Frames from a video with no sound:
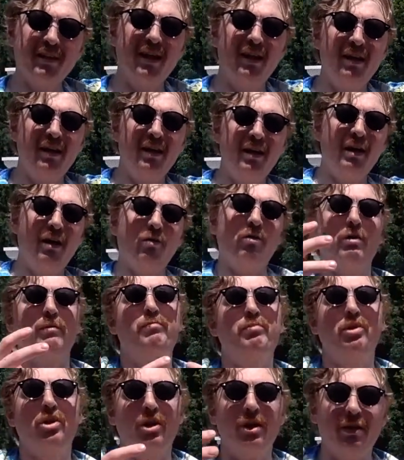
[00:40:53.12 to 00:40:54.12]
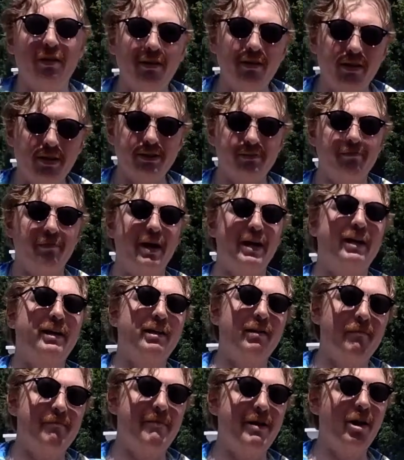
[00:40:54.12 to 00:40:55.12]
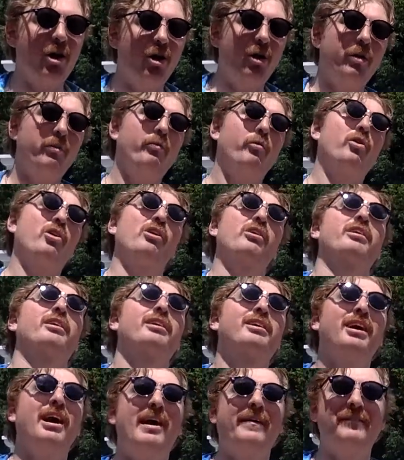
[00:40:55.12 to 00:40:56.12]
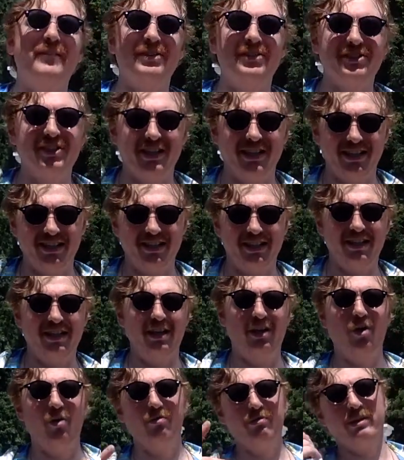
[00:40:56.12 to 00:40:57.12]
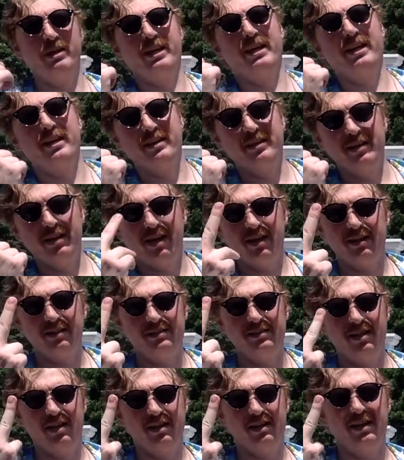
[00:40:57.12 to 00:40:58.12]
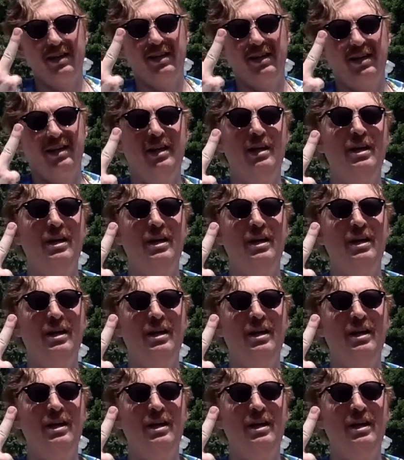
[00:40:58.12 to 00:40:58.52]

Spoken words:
I'm gonna put the mic in the middle, and we're all gonna conversate. Hopefully, get Guck, Duckett,